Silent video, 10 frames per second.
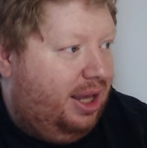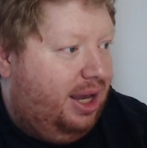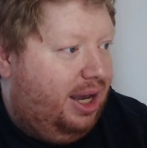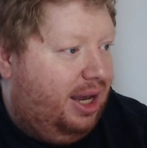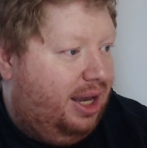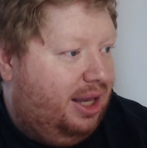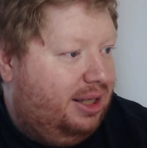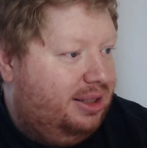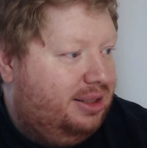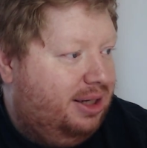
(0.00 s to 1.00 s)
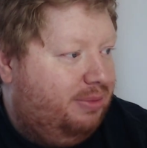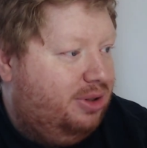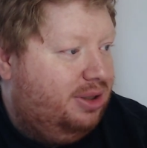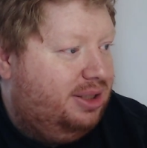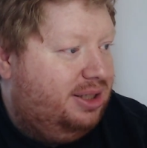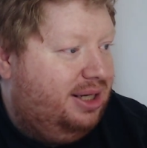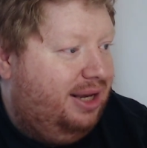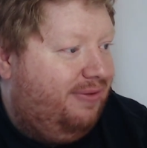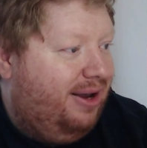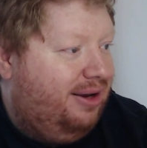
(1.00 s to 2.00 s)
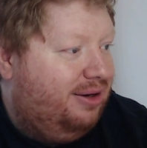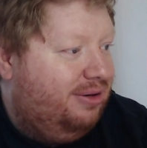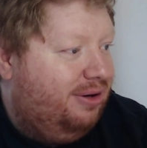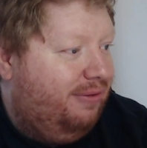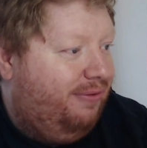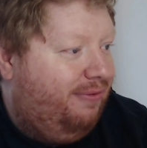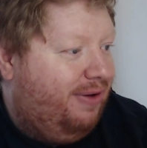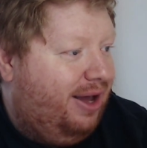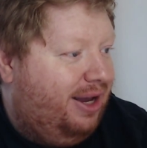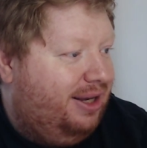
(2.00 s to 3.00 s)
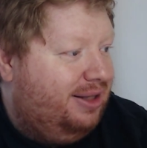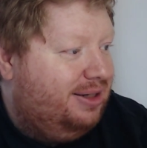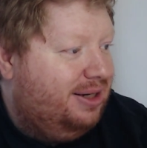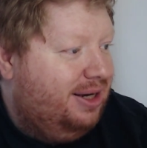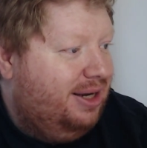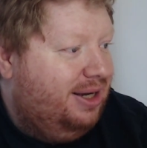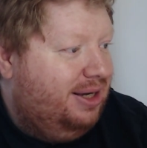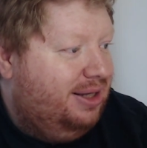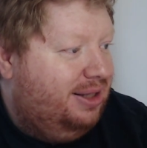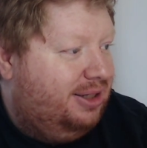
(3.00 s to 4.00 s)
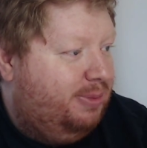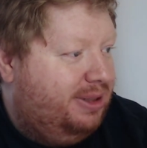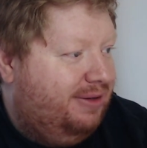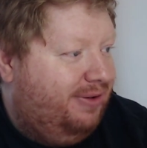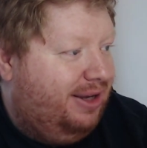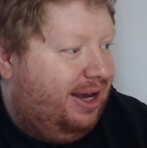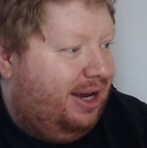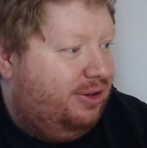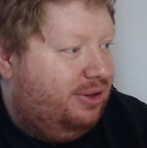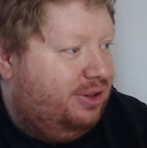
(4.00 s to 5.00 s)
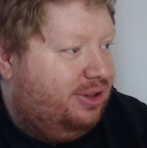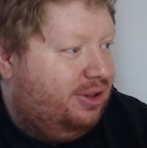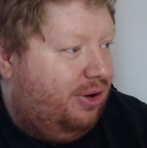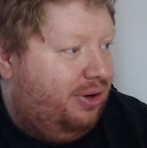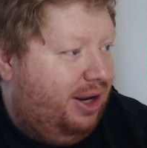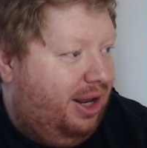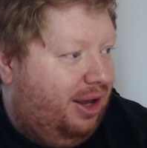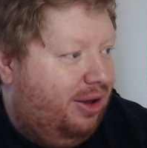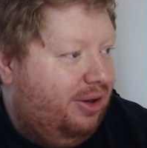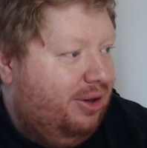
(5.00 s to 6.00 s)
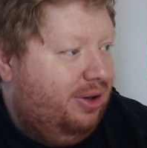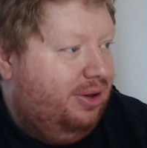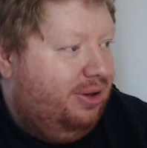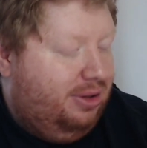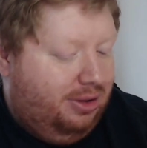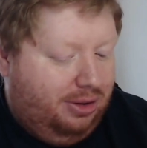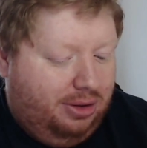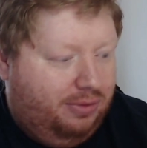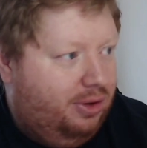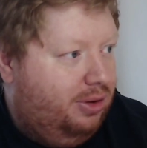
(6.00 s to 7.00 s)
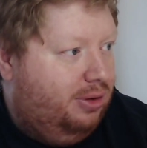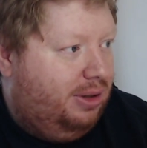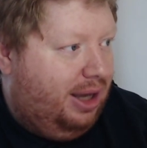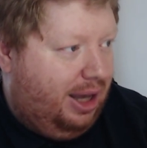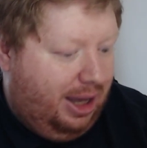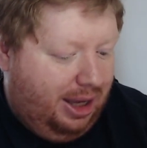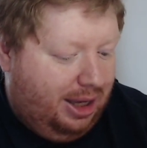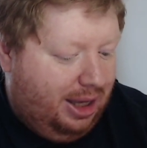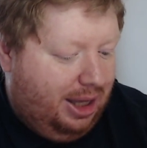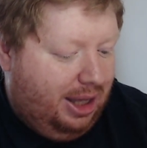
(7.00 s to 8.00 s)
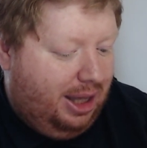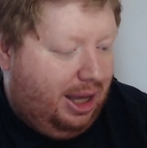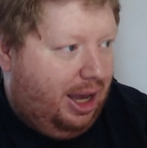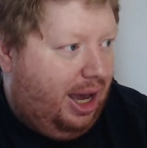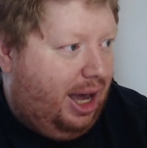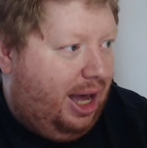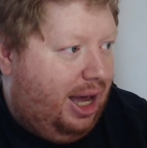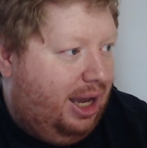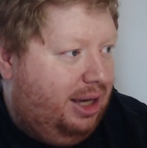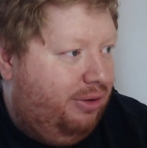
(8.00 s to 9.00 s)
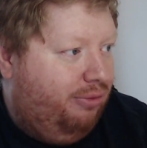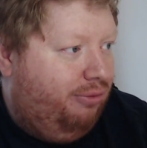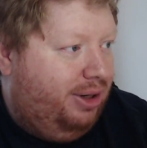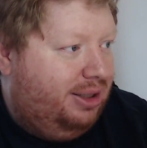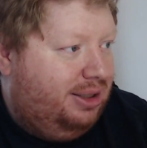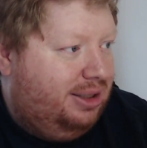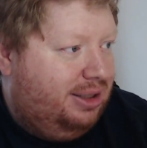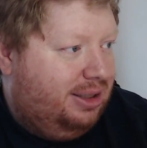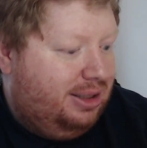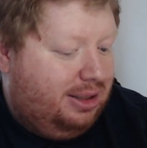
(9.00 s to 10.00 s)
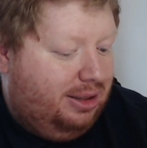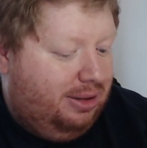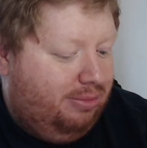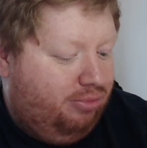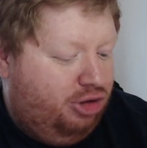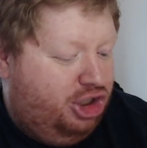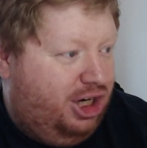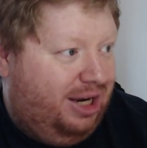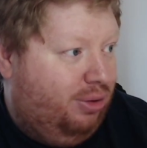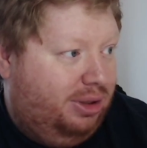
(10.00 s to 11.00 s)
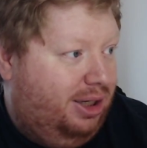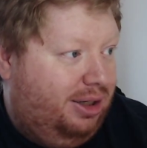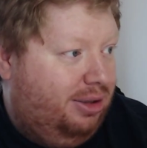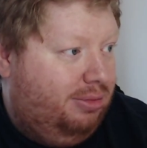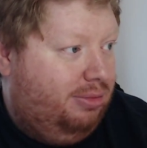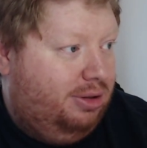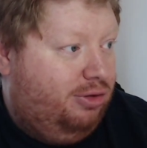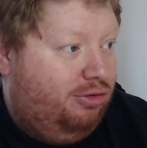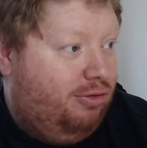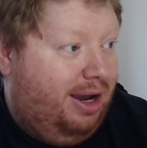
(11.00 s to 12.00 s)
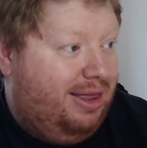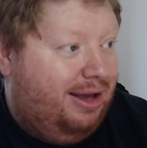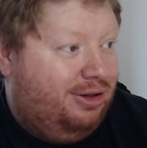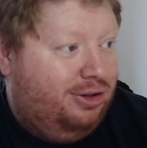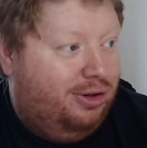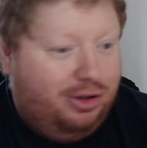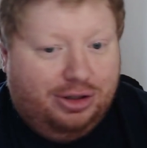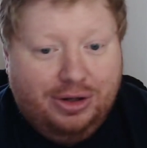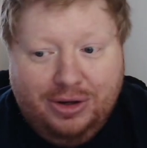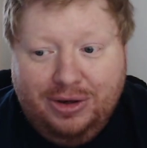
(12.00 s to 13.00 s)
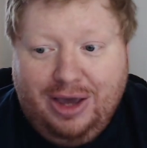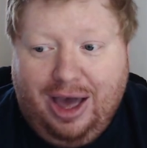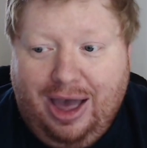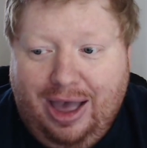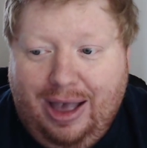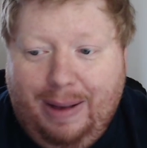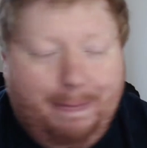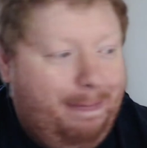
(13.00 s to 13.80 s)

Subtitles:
And I'm just going to see if I can find the specific guidance on here. Gov.uk high risk shielding. Let's try that search. No.